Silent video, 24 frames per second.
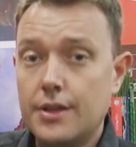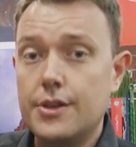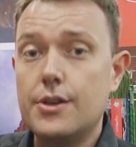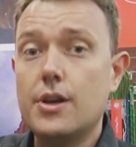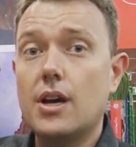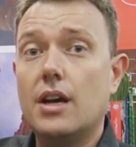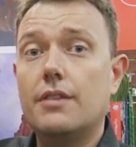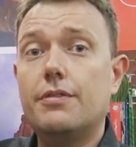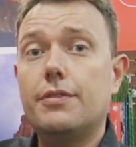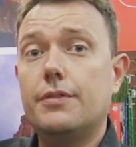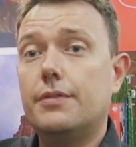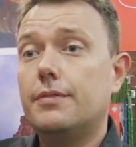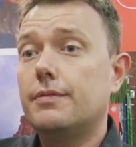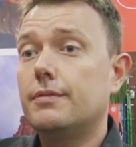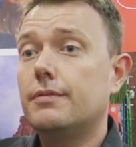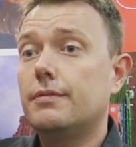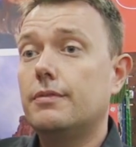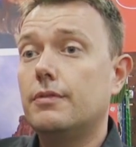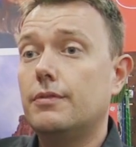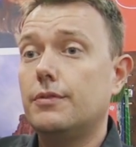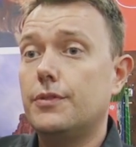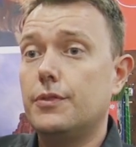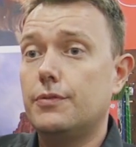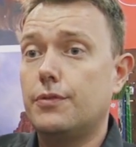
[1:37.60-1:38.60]
You have
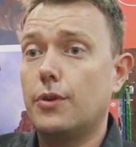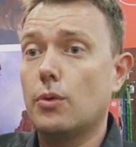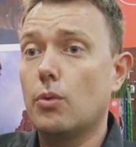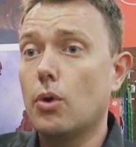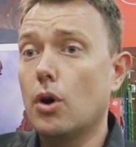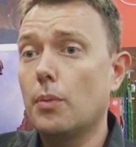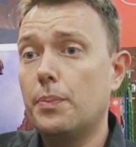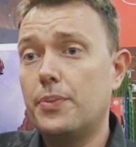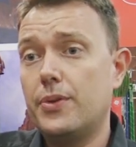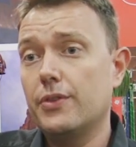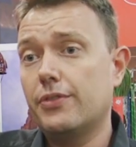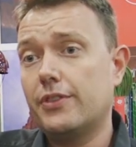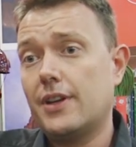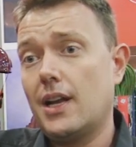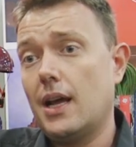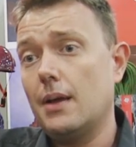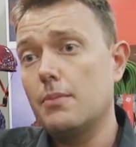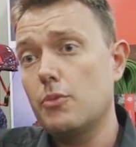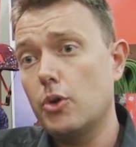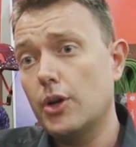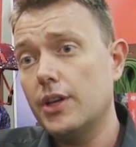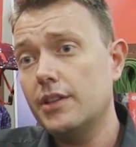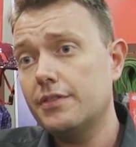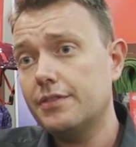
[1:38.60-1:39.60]
the rope you've
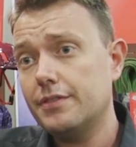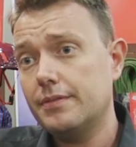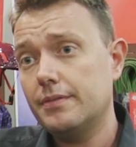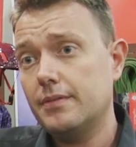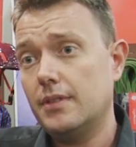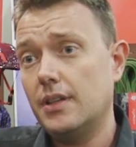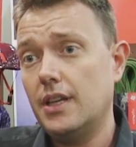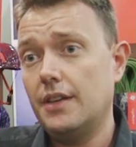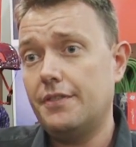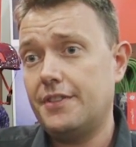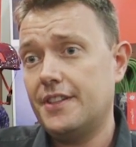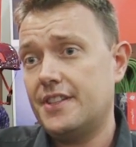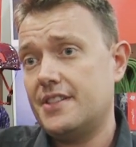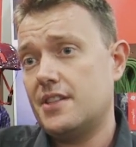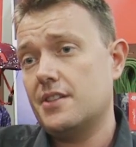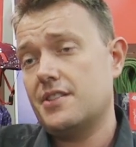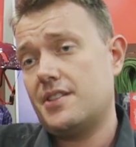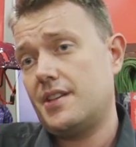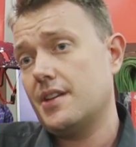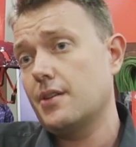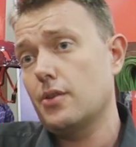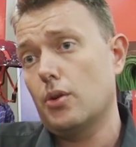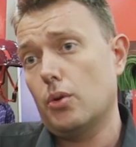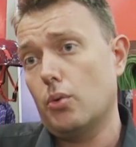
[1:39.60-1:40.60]
climbed with, if it's a
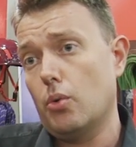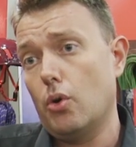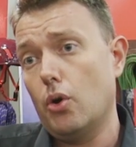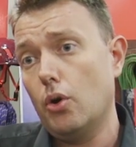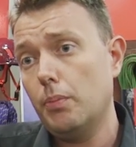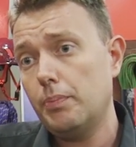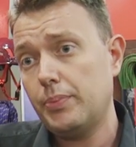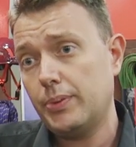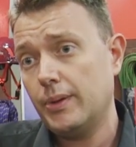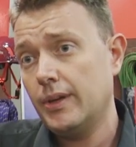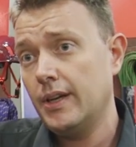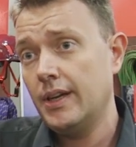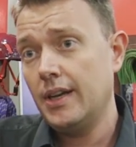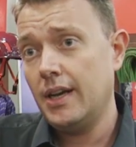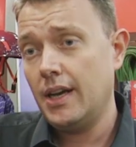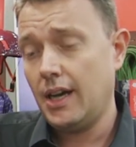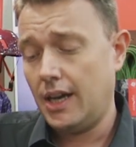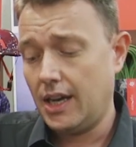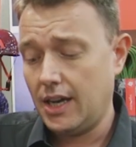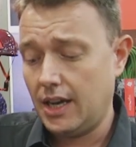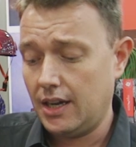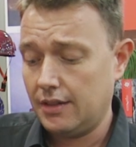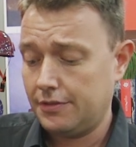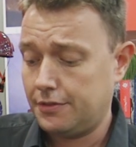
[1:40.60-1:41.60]
single rope,
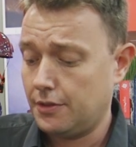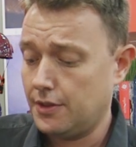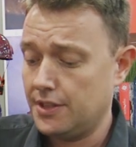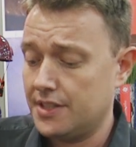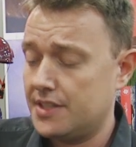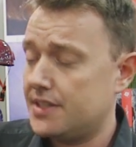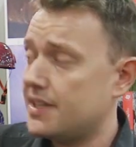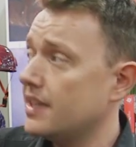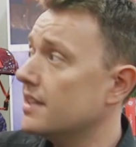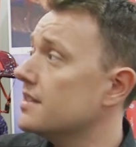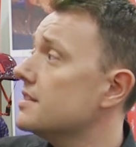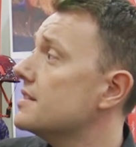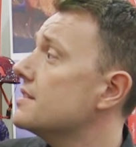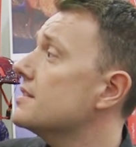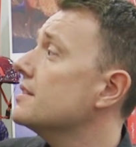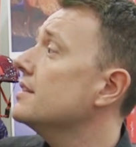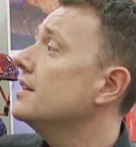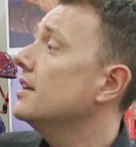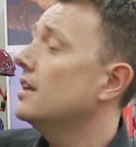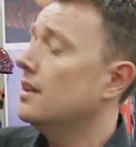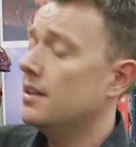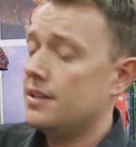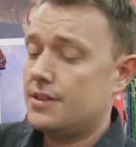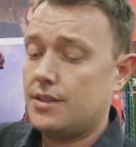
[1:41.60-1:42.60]
for instance.
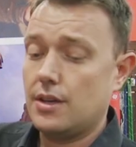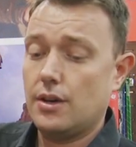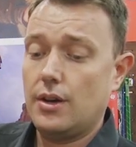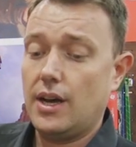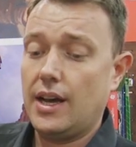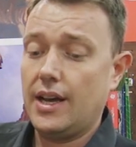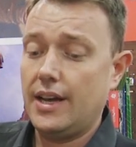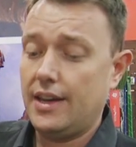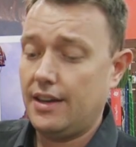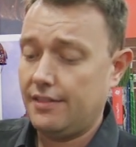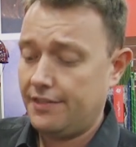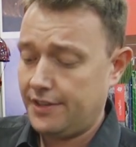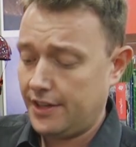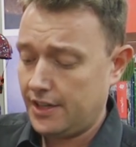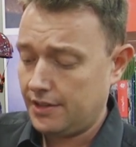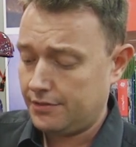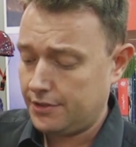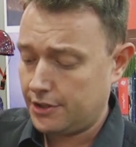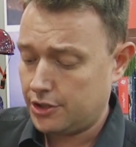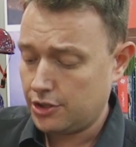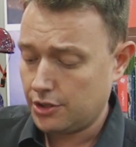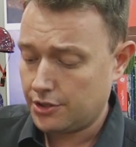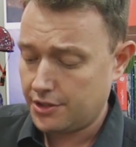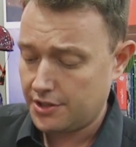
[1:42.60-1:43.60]
So I have here
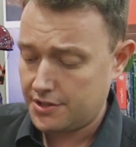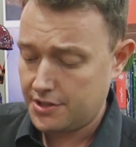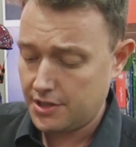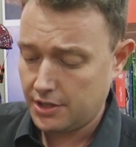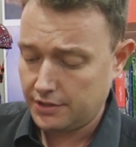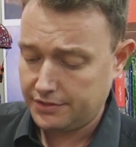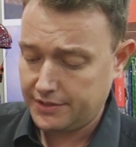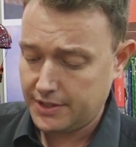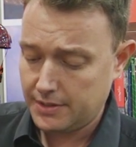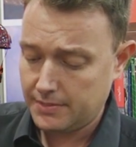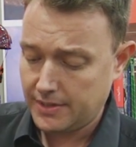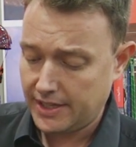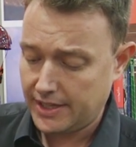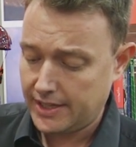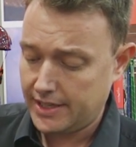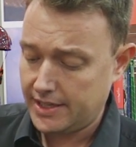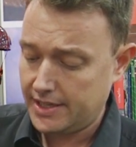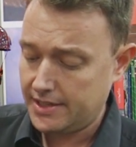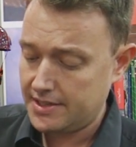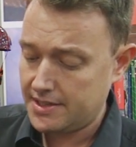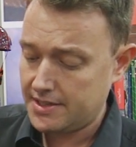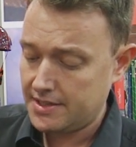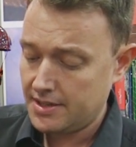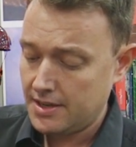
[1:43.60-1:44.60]
the Joker Soft in my
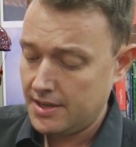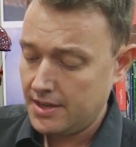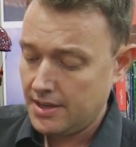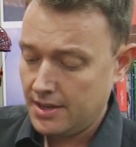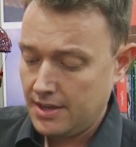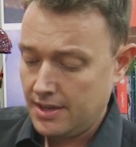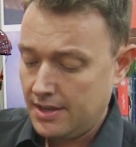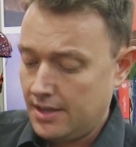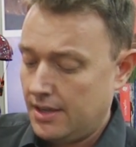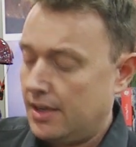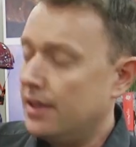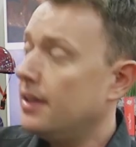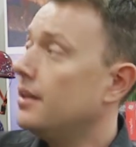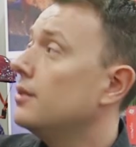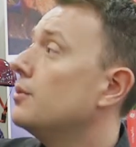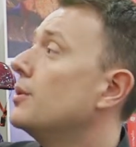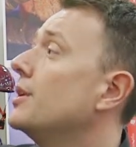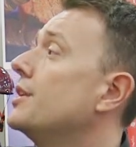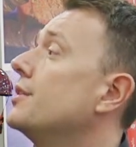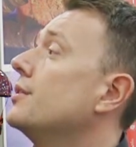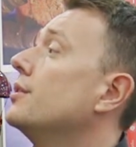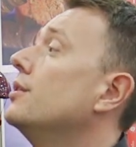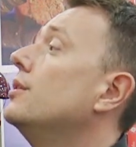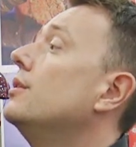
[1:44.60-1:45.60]
hands.
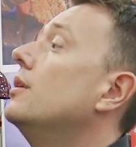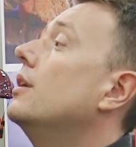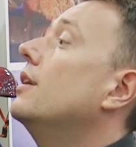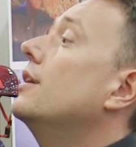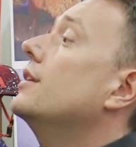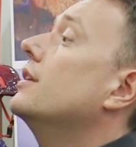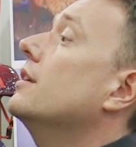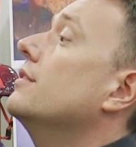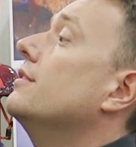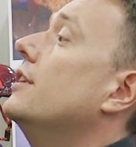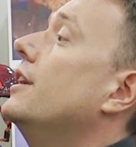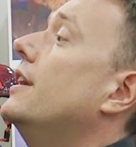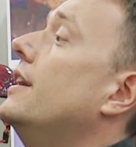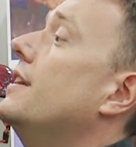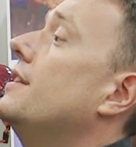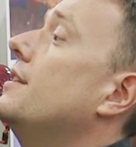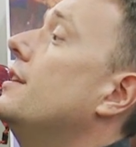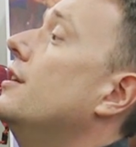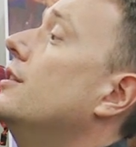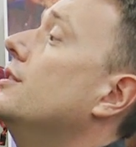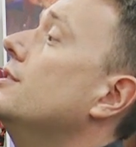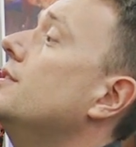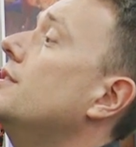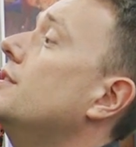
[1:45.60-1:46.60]
We do another
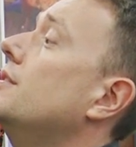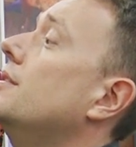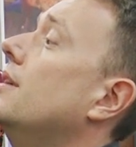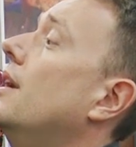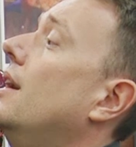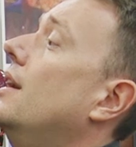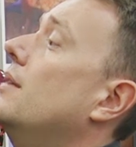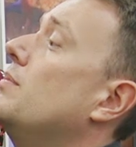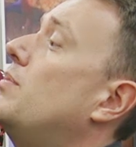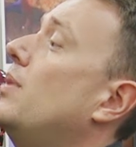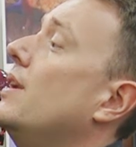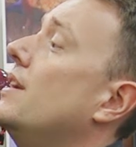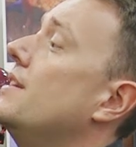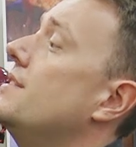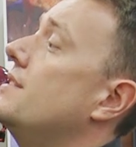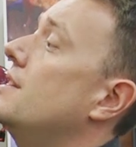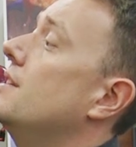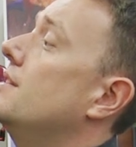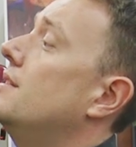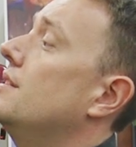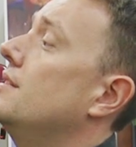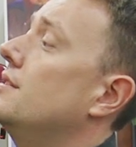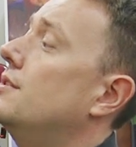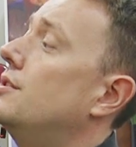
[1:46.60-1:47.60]
hand note and place
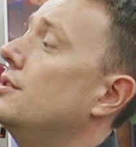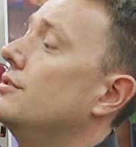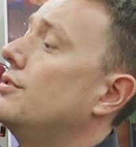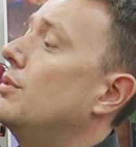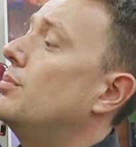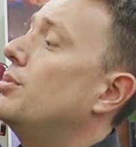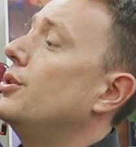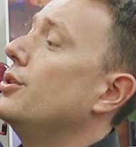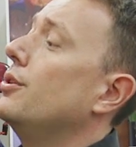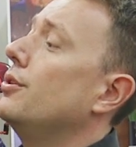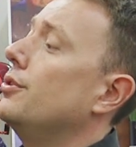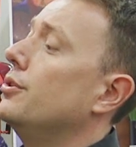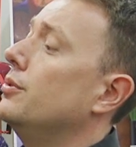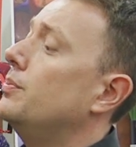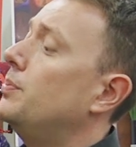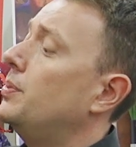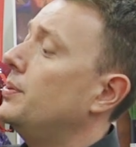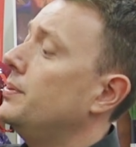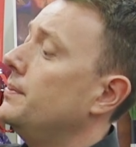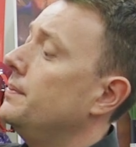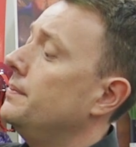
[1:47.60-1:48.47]
it into the blue loop.